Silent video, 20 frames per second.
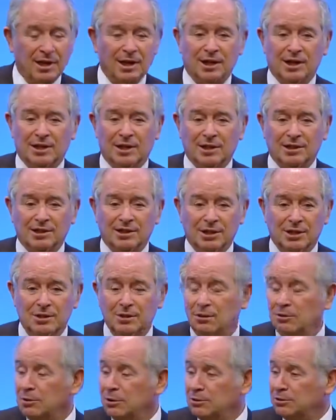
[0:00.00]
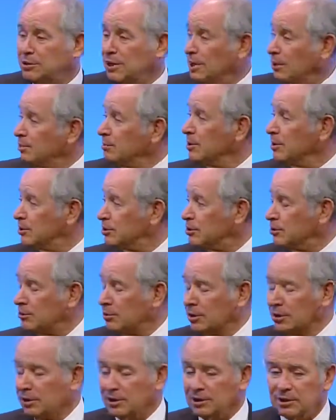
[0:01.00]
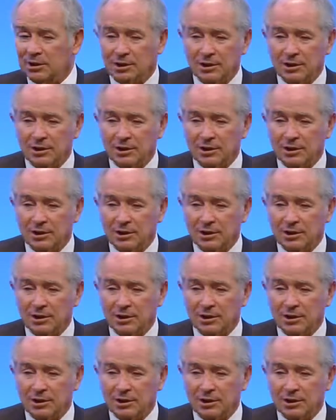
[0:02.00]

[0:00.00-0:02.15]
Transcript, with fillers: And I said, no, tell him the story.